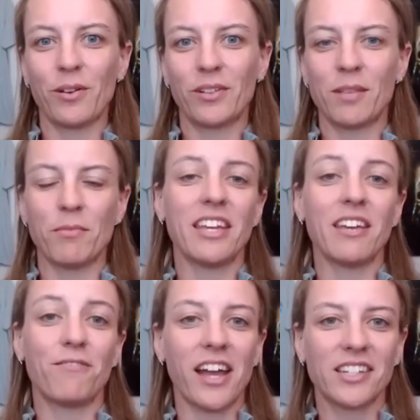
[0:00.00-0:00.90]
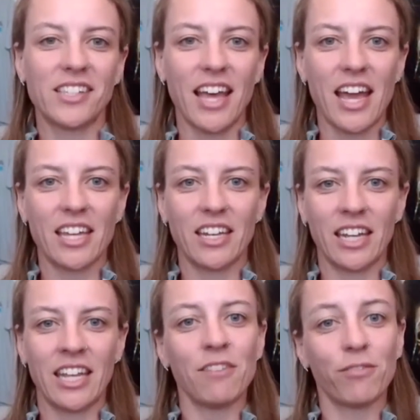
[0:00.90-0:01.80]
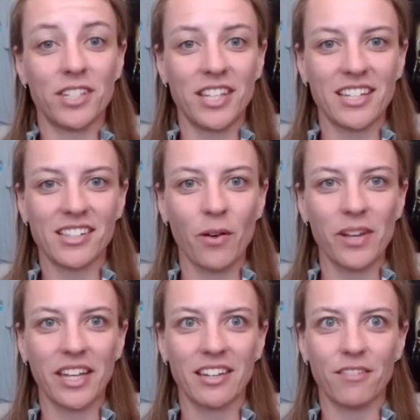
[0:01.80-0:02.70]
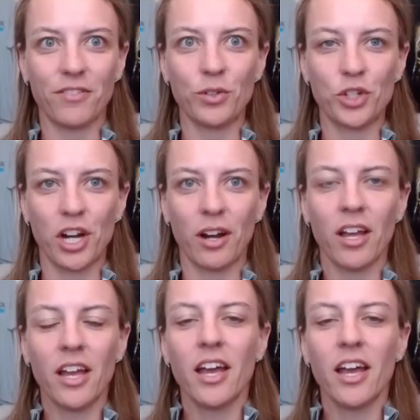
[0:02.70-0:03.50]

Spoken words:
some of the effects that he foresees going into the future,